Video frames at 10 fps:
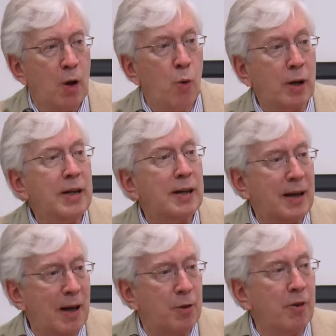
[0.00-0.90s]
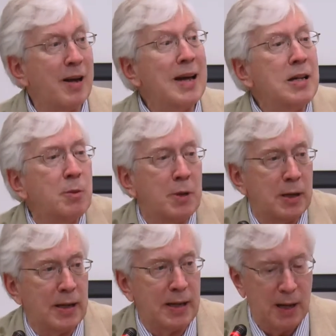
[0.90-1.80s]
working together very
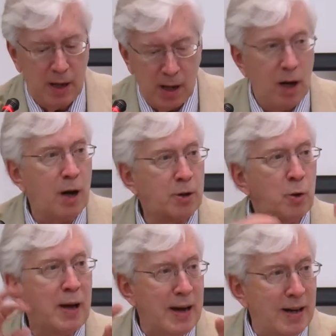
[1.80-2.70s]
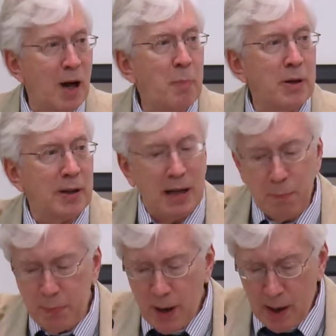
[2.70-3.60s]
intimately to get it up and
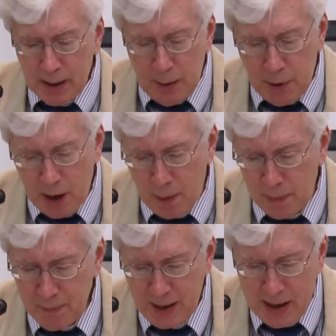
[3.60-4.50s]
to keep it up.